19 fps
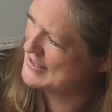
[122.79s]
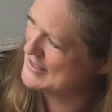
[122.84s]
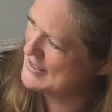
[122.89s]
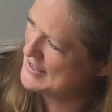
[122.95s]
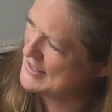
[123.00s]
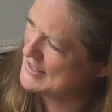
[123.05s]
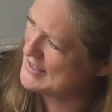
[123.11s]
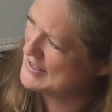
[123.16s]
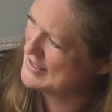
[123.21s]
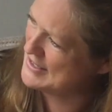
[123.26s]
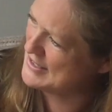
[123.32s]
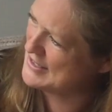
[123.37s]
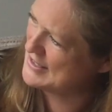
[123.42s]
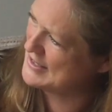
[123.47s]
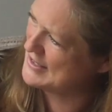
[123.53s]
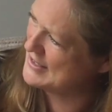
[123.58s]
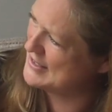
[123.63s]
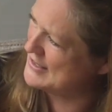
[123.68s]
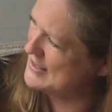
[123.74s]

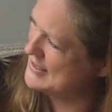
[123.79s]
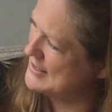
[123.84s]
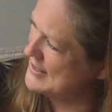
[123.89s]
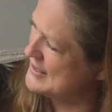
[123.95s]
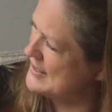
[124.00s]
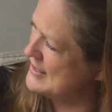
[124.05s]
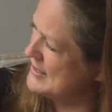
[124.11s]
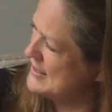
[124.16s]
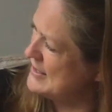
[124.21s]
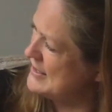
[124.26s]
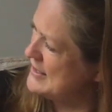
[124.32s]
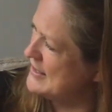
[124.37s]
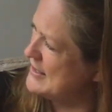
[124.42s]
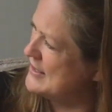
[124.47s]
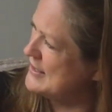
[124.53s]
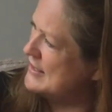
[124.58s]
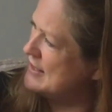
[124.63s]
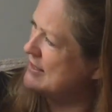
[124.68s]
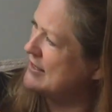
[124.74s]

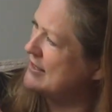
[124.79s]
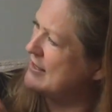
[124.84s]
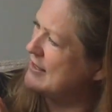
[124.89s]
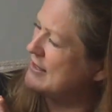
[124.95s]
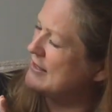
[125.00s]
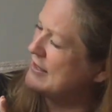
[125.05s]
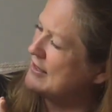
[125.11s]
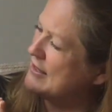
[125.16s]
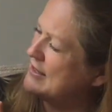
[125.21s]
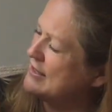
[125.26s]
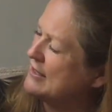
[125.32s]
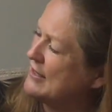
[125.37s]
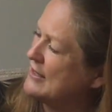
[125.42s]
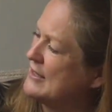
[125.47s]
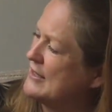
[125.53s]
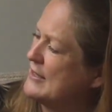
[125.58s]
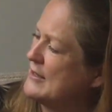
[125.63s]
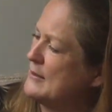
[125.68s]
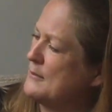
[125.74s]

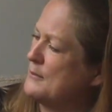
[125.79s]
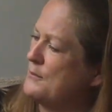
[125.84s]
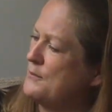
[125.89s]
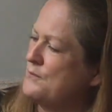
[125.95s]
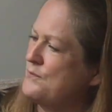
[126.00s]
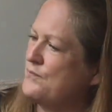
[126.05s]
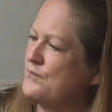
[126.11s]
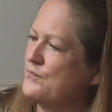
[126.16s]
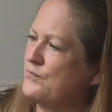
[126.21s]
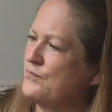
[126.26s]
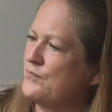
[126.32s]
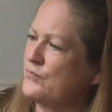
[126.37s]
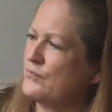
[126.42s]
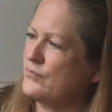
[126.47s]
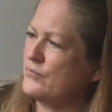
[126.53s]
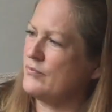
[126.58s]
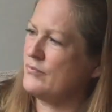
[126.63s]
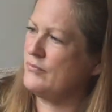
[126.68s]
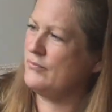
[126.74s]

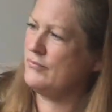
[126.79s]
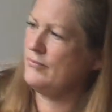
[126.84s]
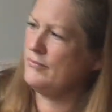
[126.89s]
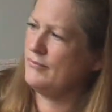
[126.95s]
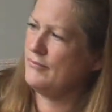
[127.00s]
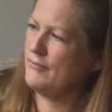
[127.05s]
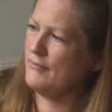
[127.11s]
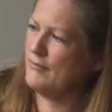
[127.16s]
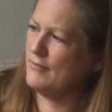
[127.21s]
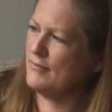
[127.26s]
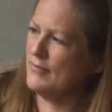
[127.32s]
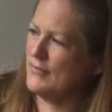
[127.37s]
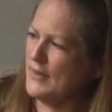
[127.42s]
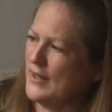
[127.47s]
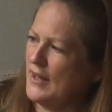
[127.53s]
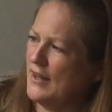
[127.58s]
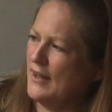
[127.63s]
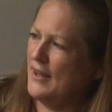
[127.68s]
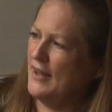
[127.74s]

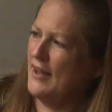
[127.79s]
(no one is talking)